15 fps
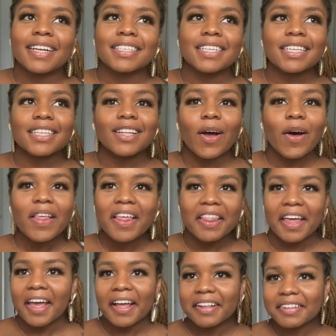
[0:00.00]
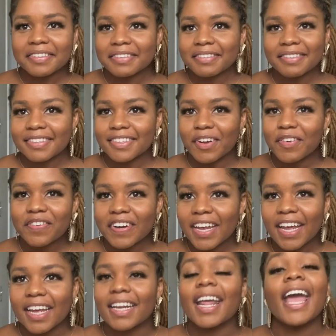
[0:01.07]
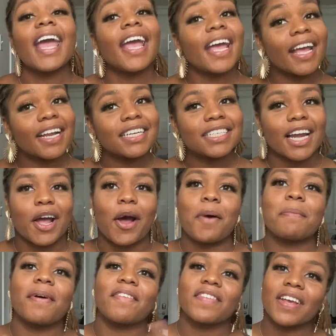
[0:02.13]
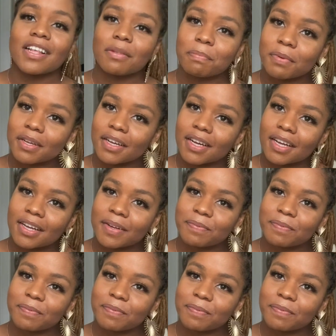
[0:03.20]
Just all of that. Don't forget. And check out my Facebook.